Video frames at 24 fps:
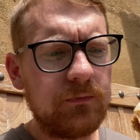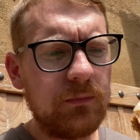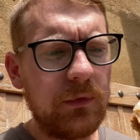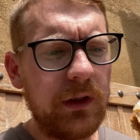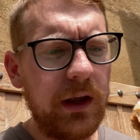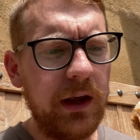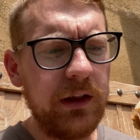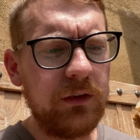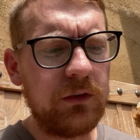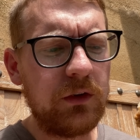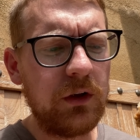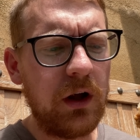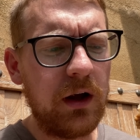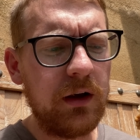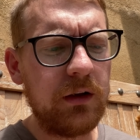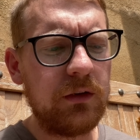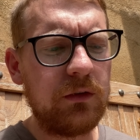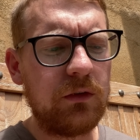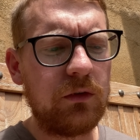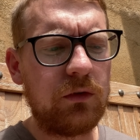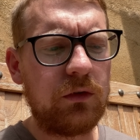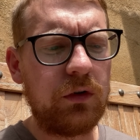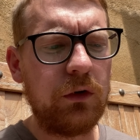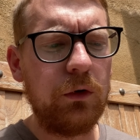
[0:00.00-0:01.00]
It's not
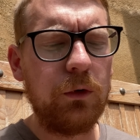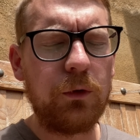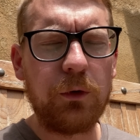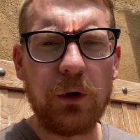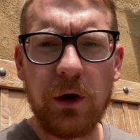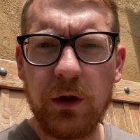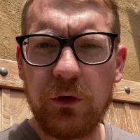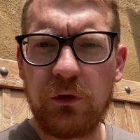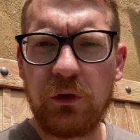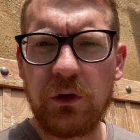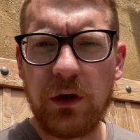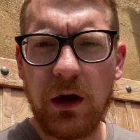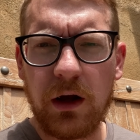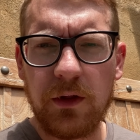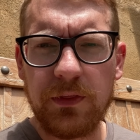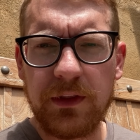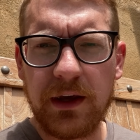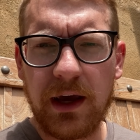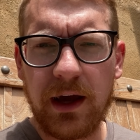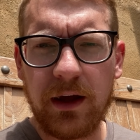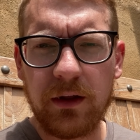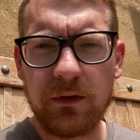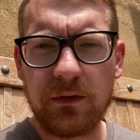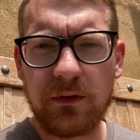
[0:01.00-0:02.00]
too crunchy on
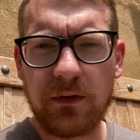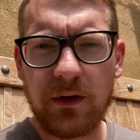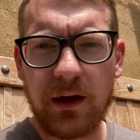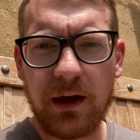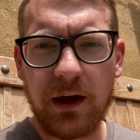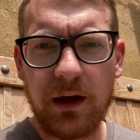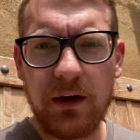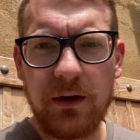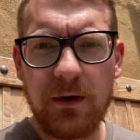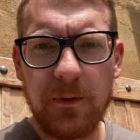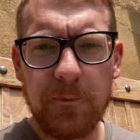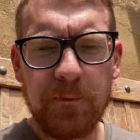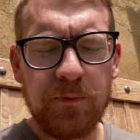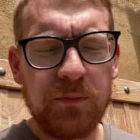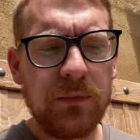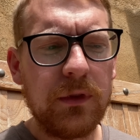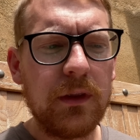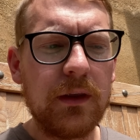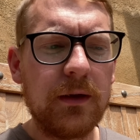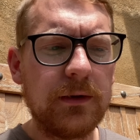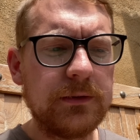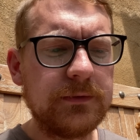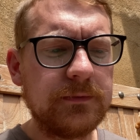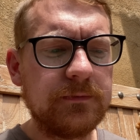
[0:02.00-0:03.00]
the outside.
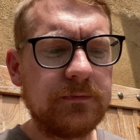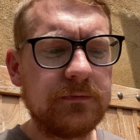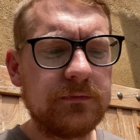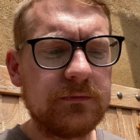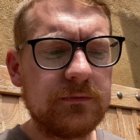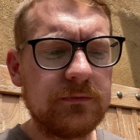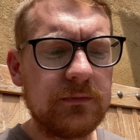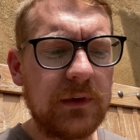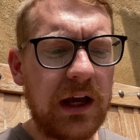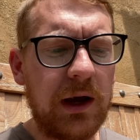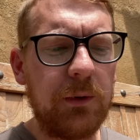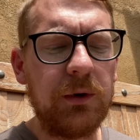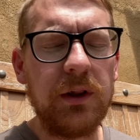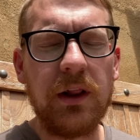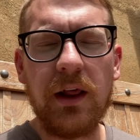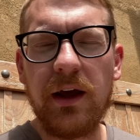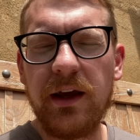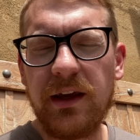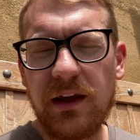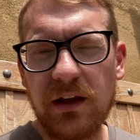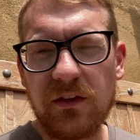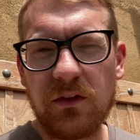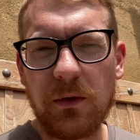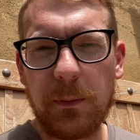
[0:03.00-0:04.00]
I would
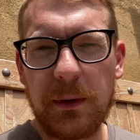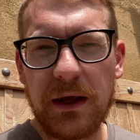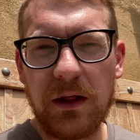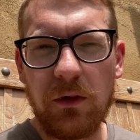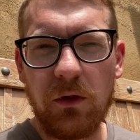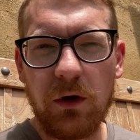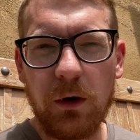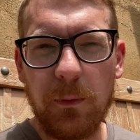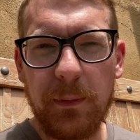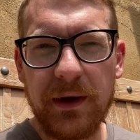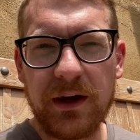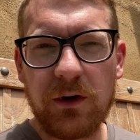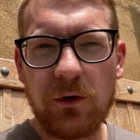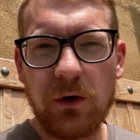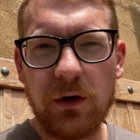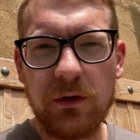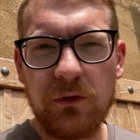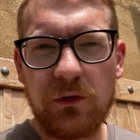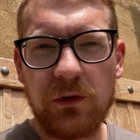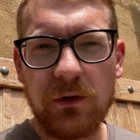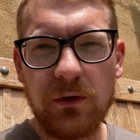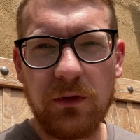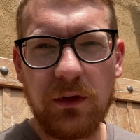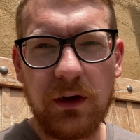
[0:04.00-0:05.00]
like it to be a little bit
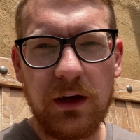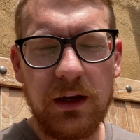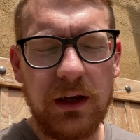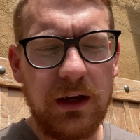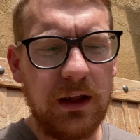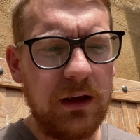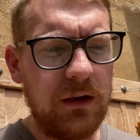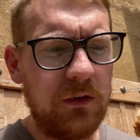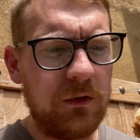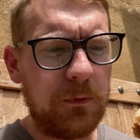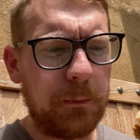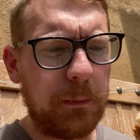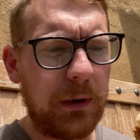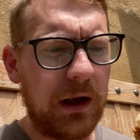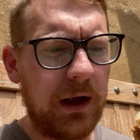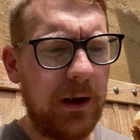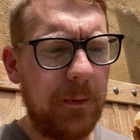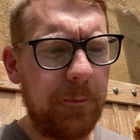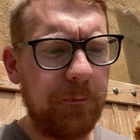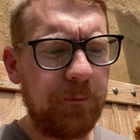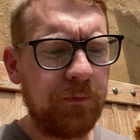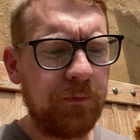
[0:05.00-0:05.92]
crunchier than it is, but